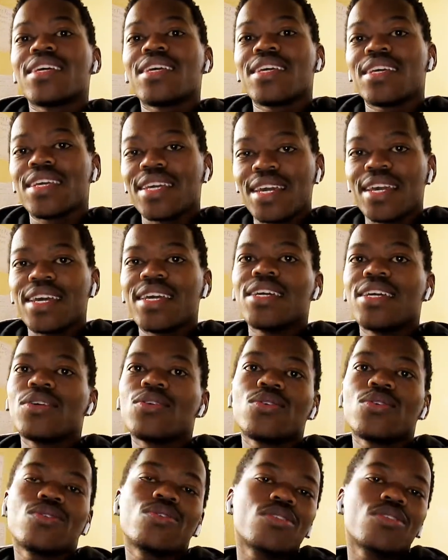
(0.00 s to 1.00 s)
yeah,
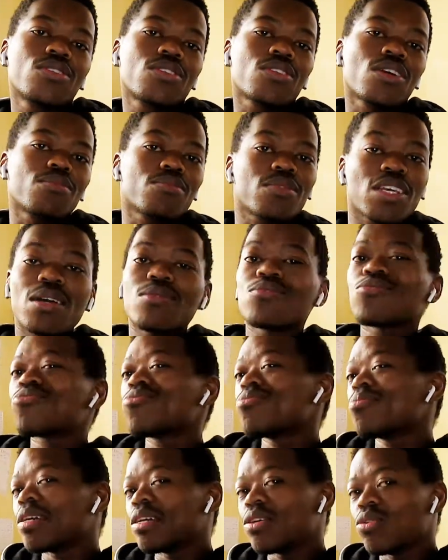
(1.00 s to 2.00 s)
sometimes we
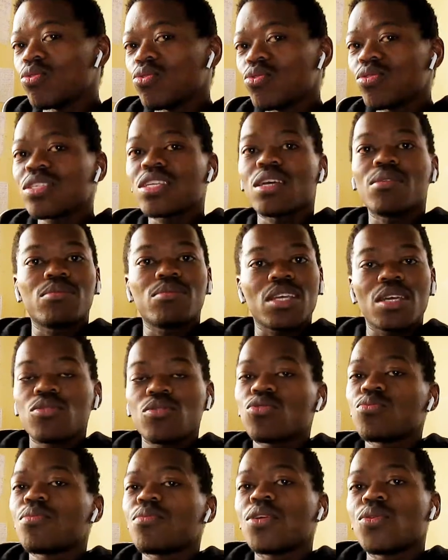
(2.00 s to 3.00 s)
may lose,
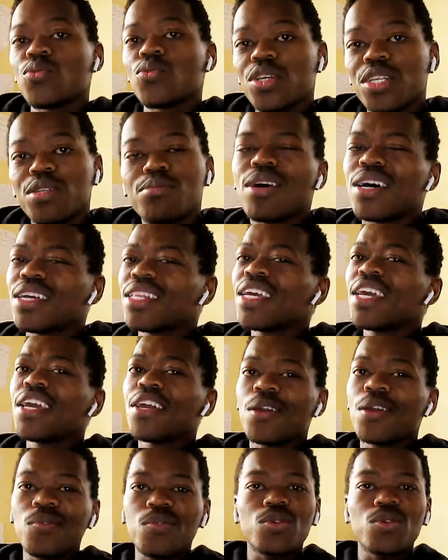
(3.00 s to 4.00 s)
sometimes we may win, but
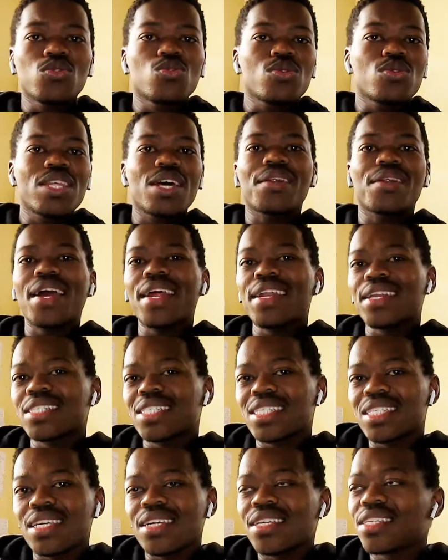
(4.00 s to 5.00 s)
if we do the right
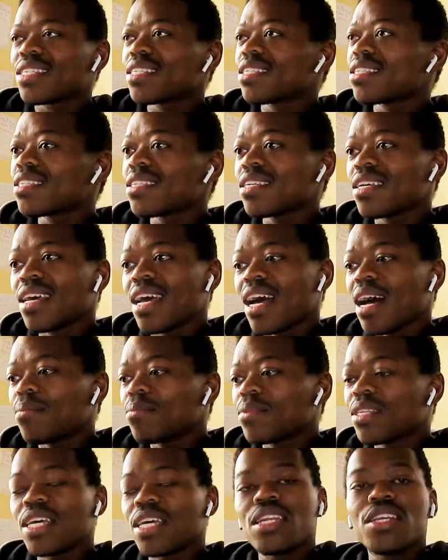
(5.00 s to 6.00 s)
researches, I'm
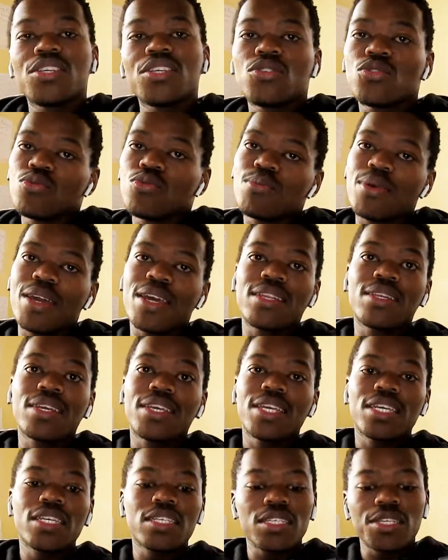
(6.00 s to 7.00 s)
telling you, man,
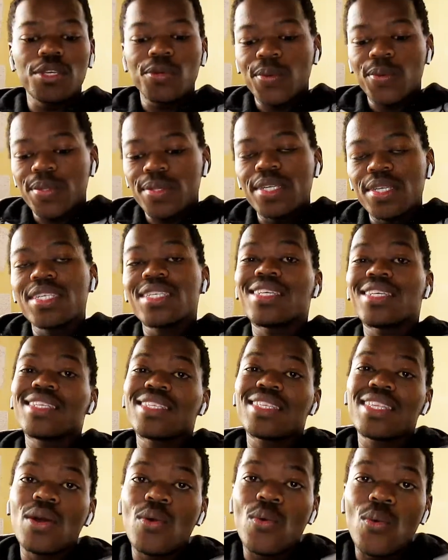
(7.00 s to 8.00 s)
EasyEquities is
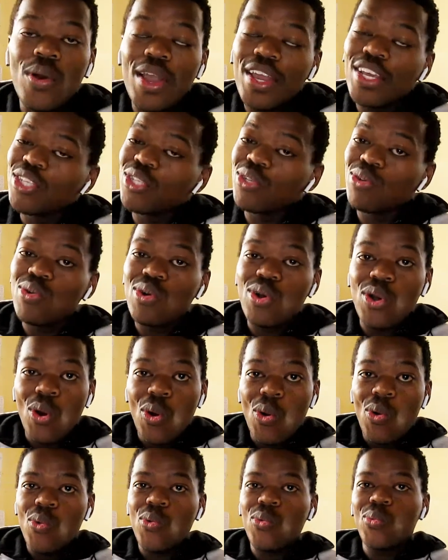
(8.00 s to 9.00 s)
the way to go.